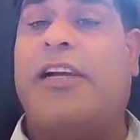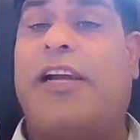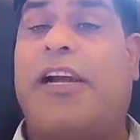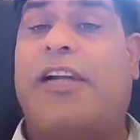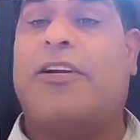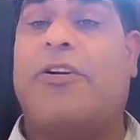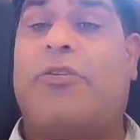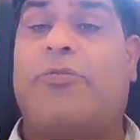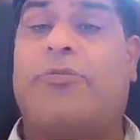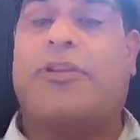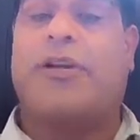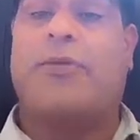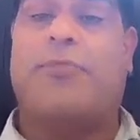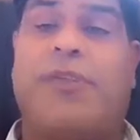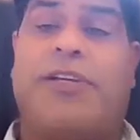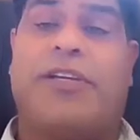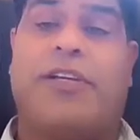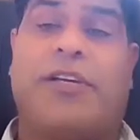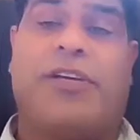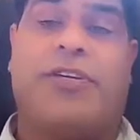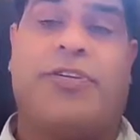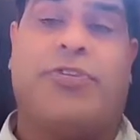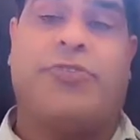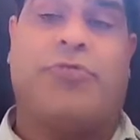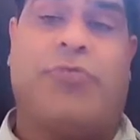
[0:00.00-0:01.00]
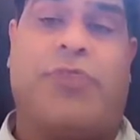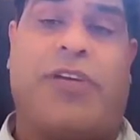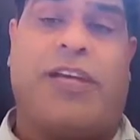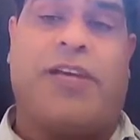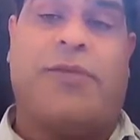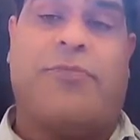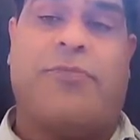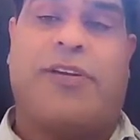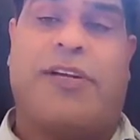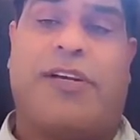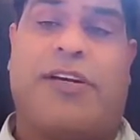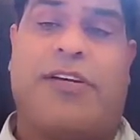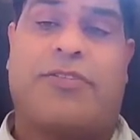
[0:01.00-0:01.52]
and now coming to
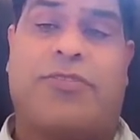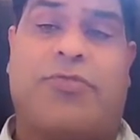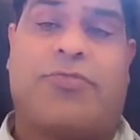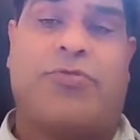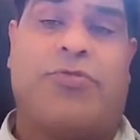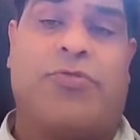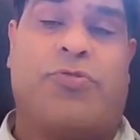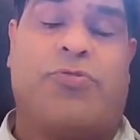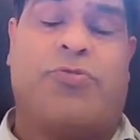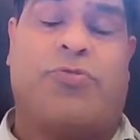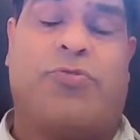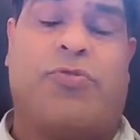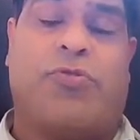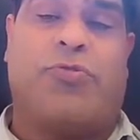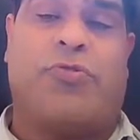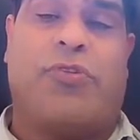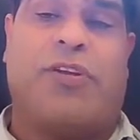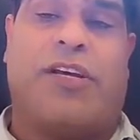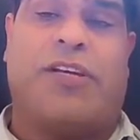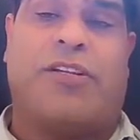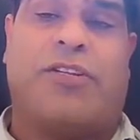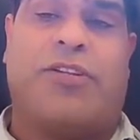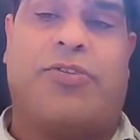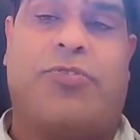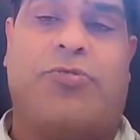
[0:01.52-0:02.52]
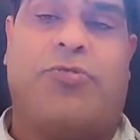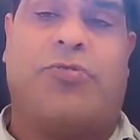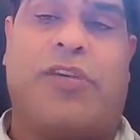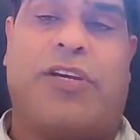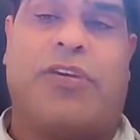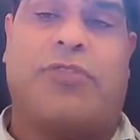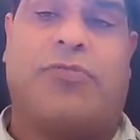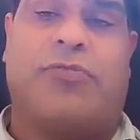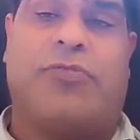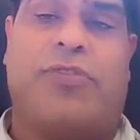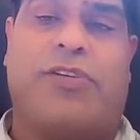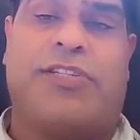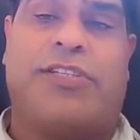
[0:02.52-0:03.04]
UK, because due to Corona, the
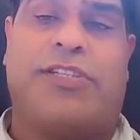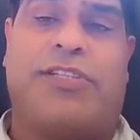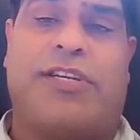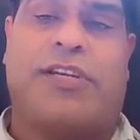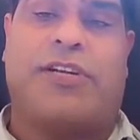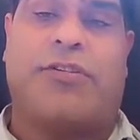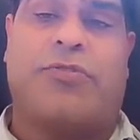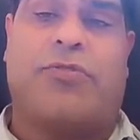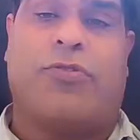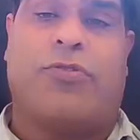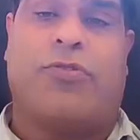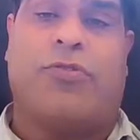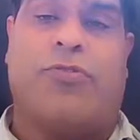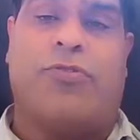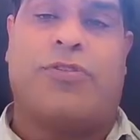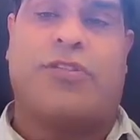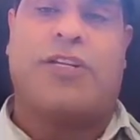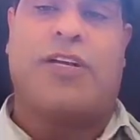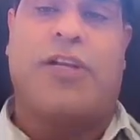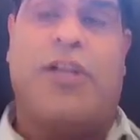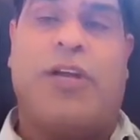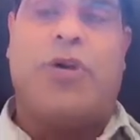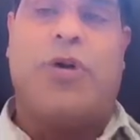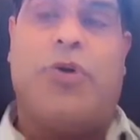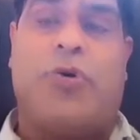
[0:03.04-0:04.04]
UK colleges are closed.